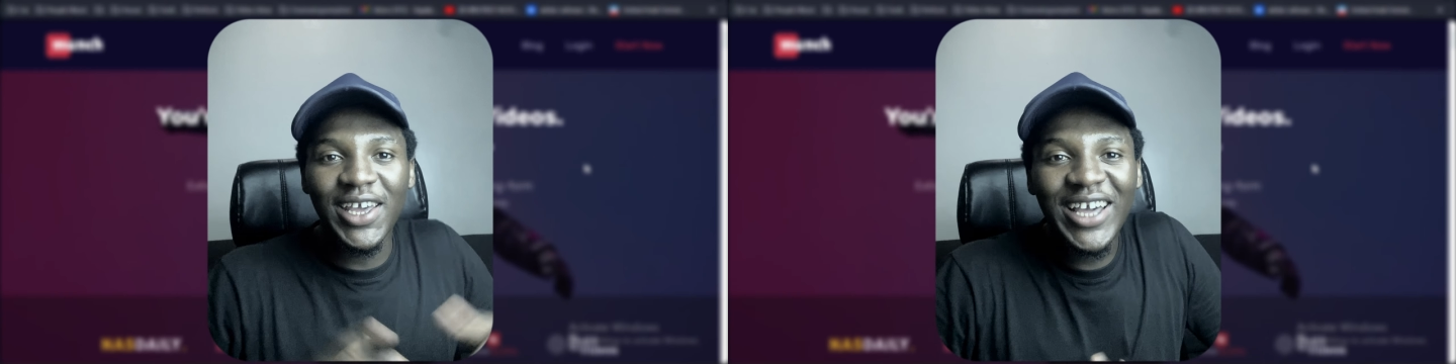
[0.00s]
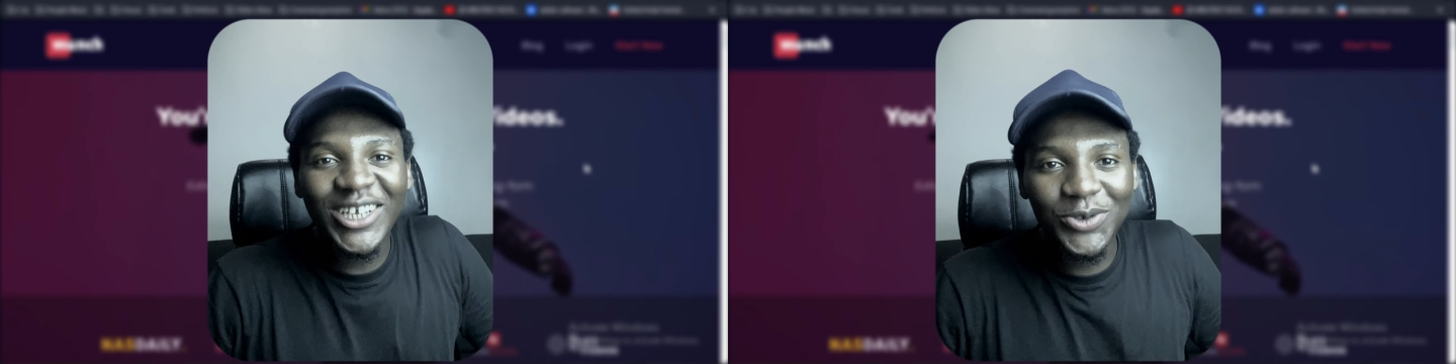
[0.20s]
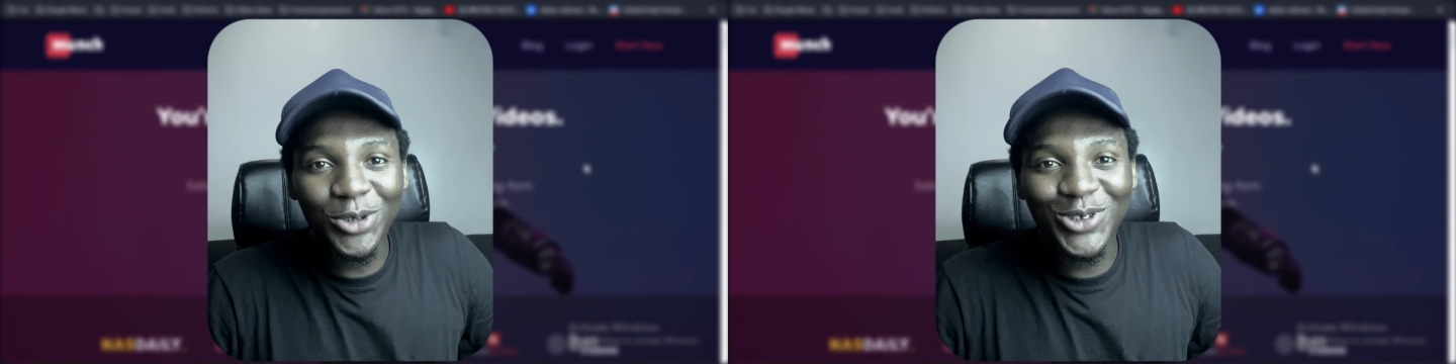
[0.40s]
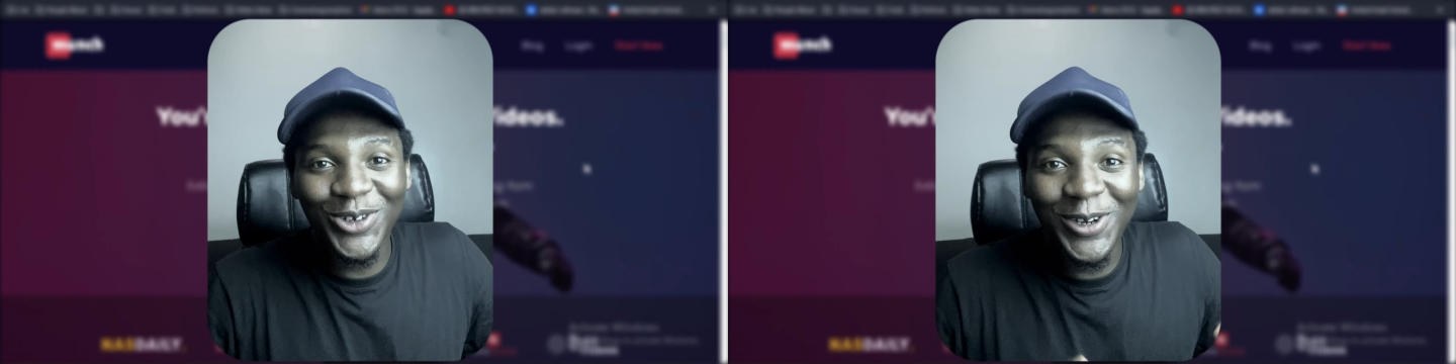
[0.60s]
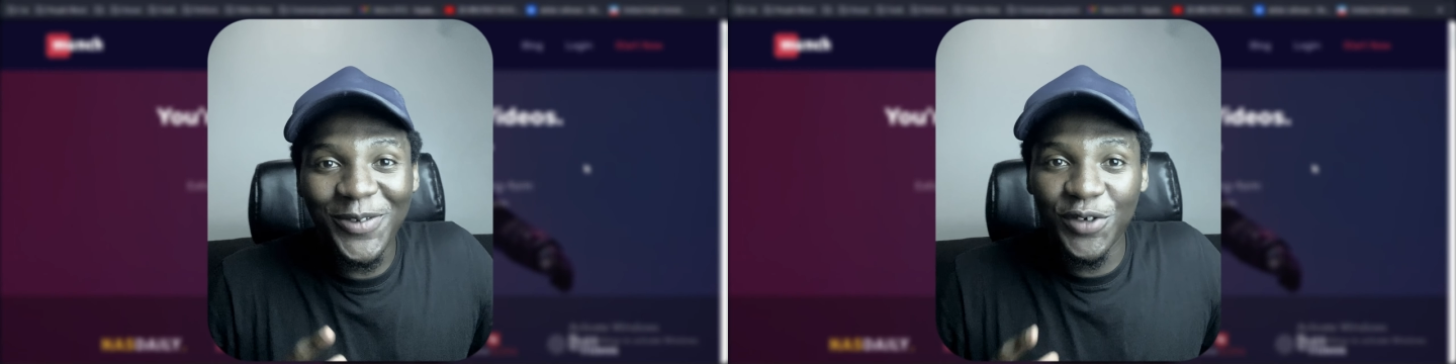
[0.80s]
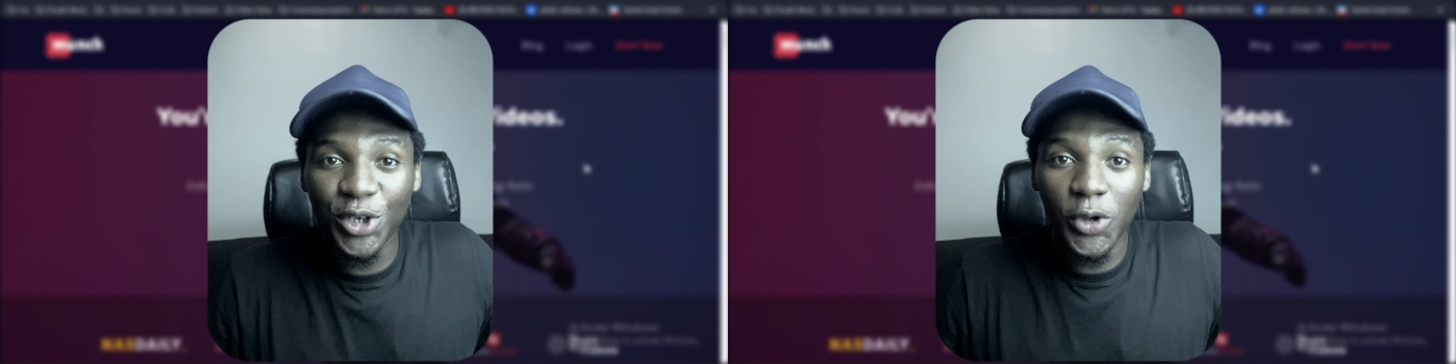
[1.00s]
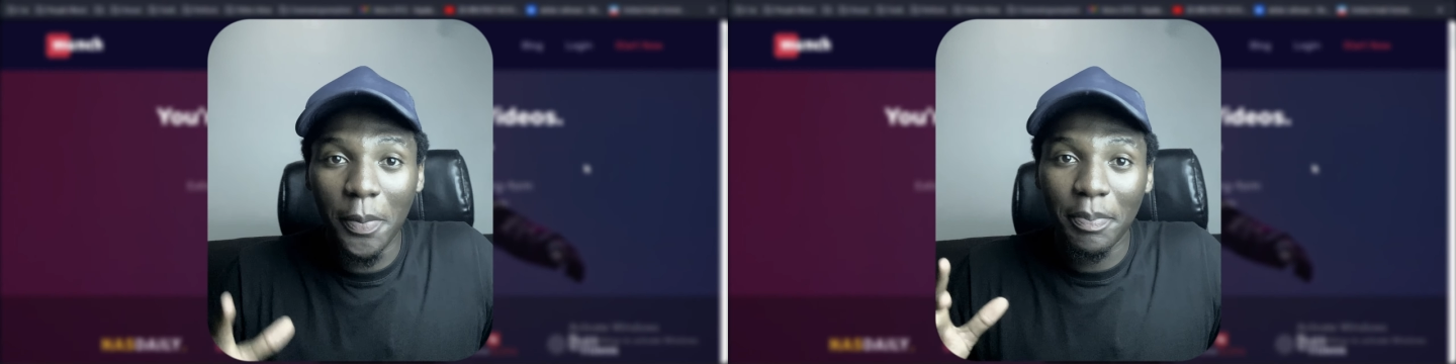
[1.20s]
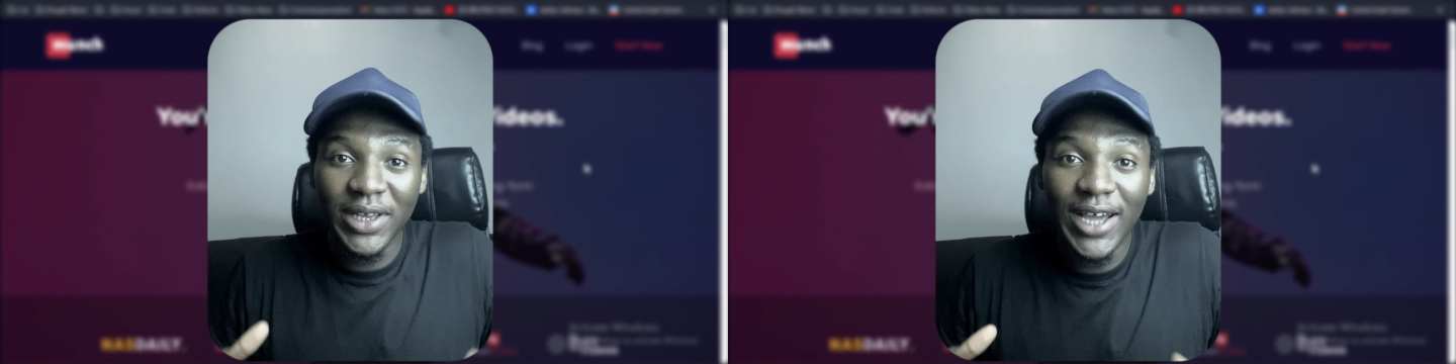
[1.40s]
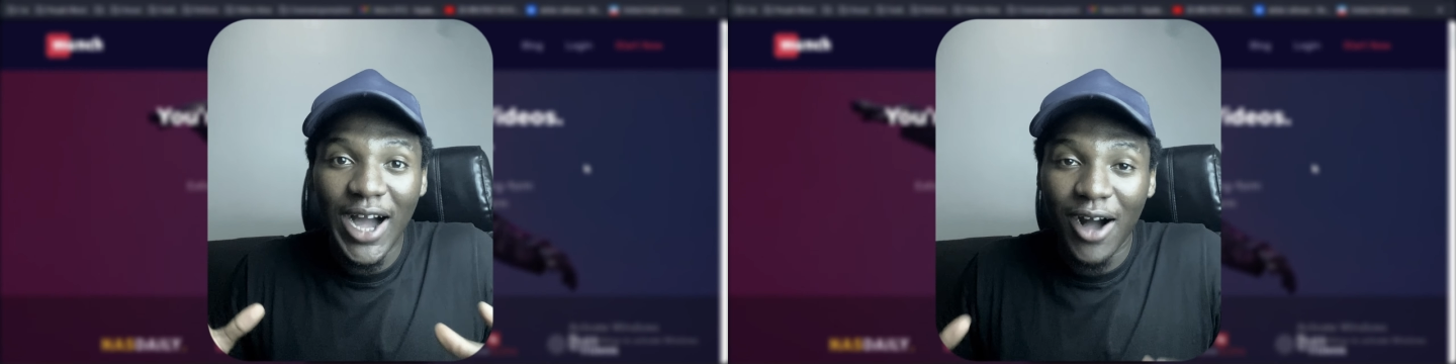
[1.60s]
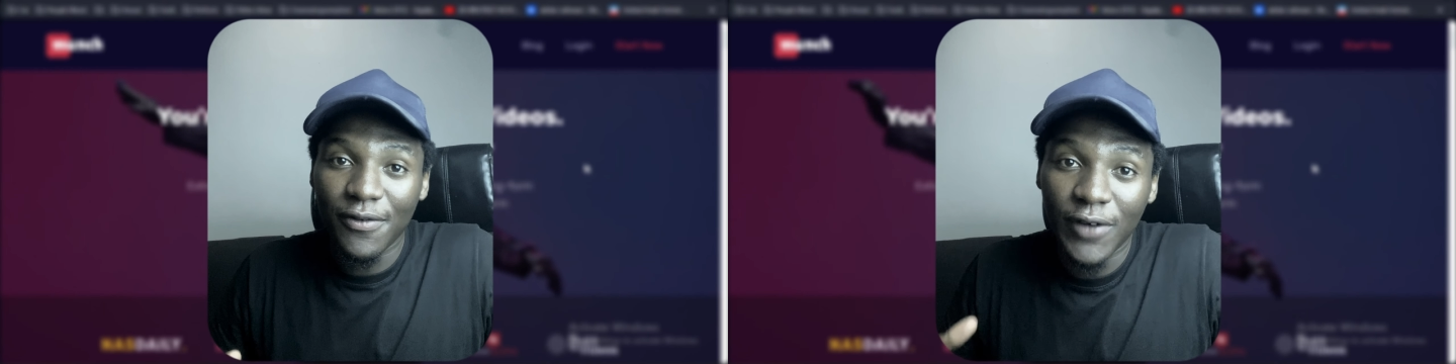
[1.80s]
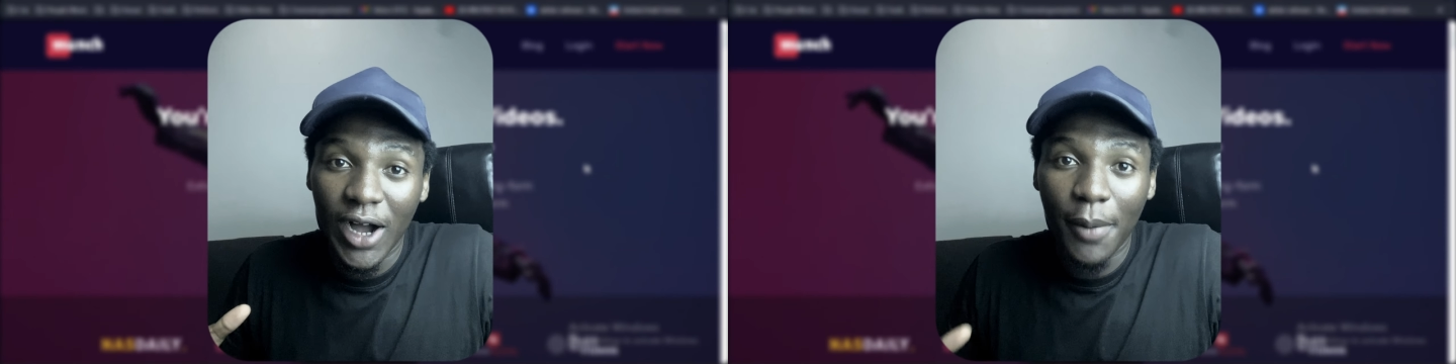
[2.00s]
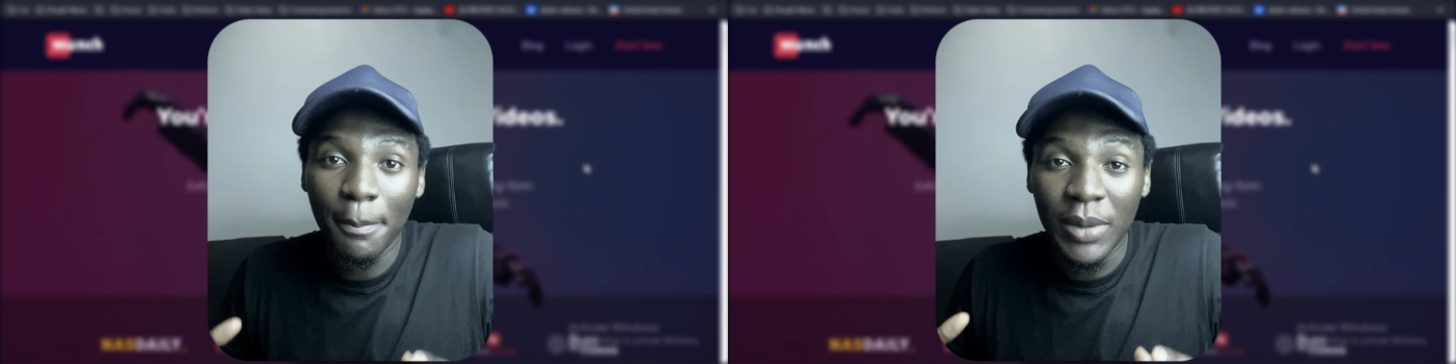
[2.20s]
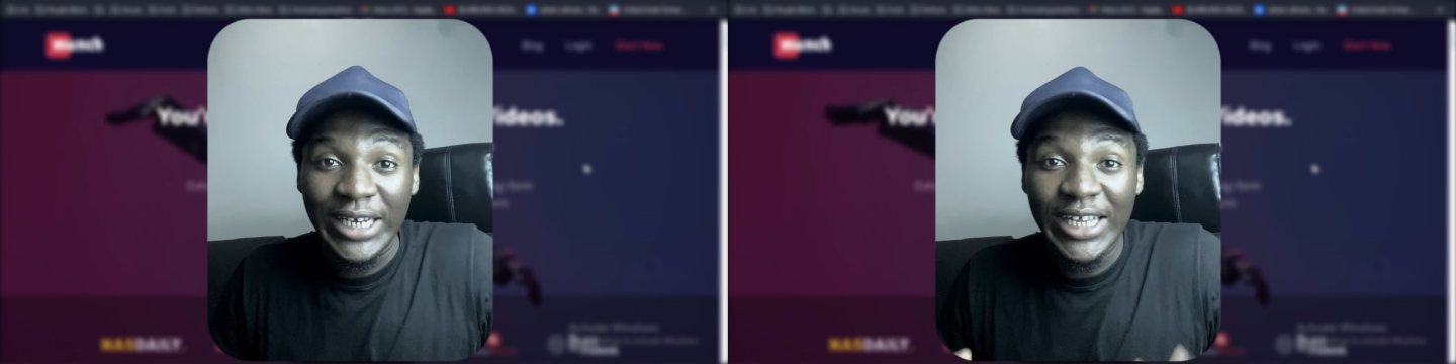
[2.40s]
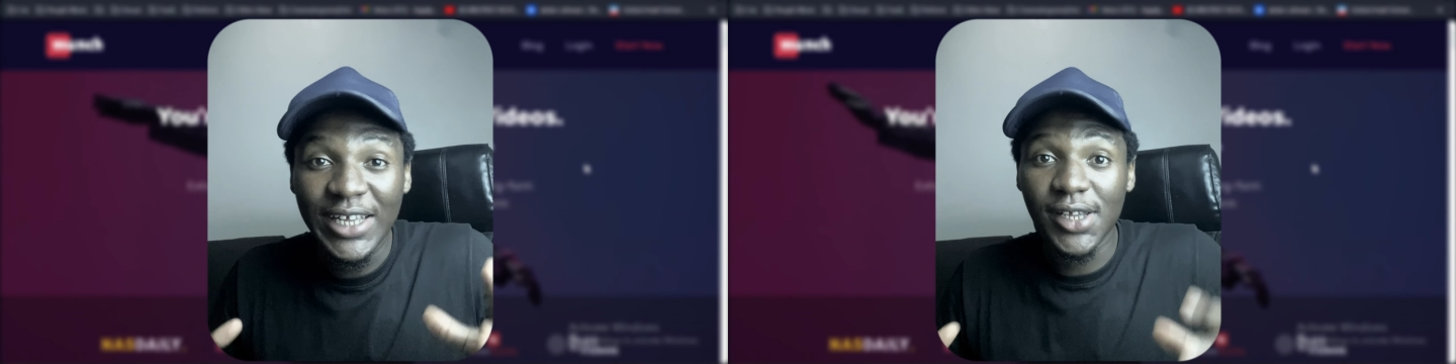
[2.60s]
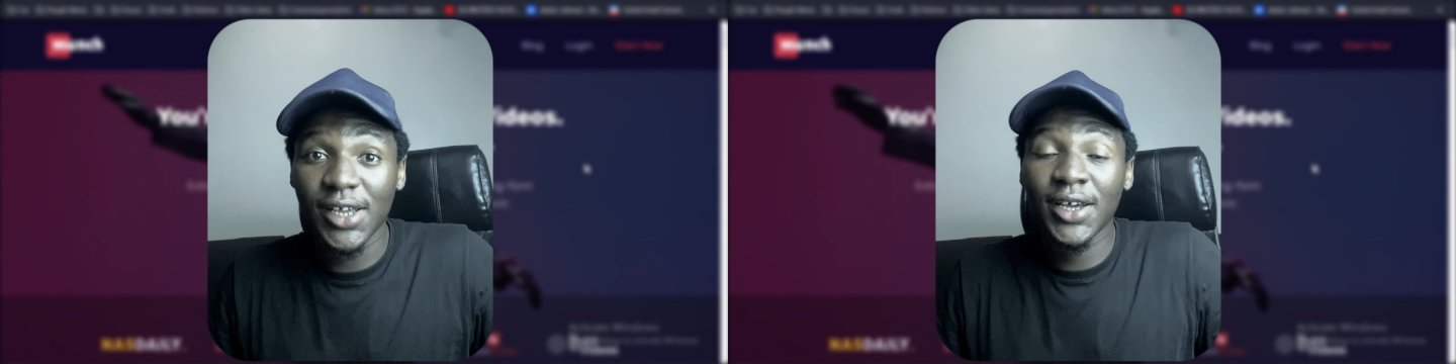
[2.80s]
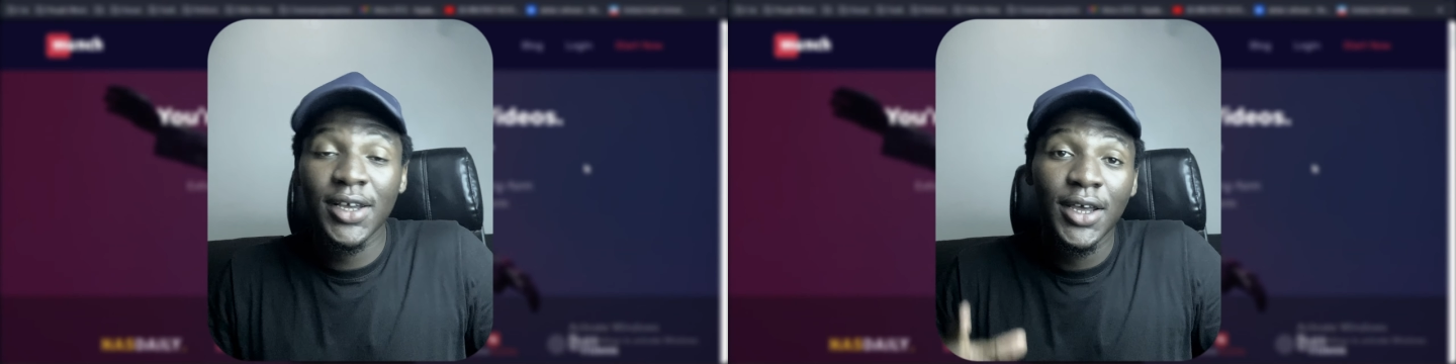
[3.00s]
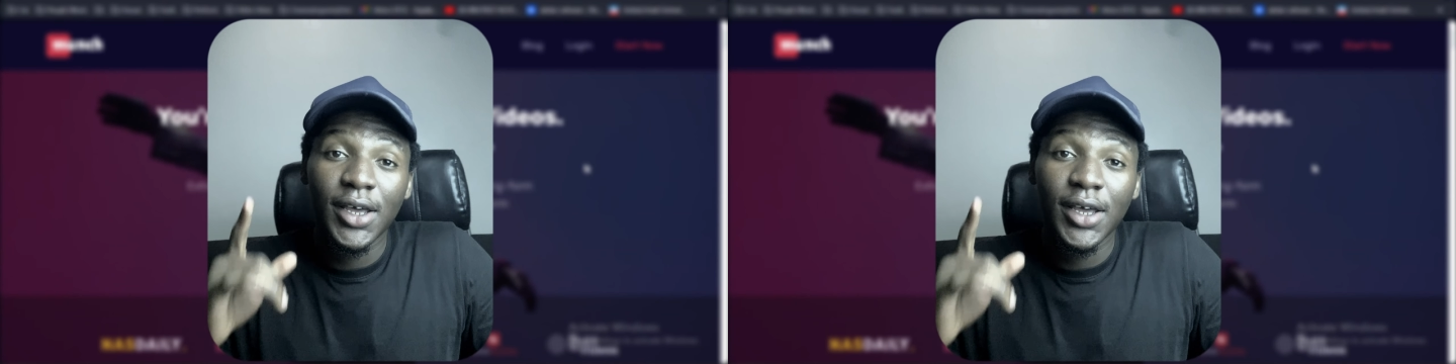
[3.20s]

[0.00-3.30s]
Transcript: Hey guys, welcome to another video, Big Alpha Money here.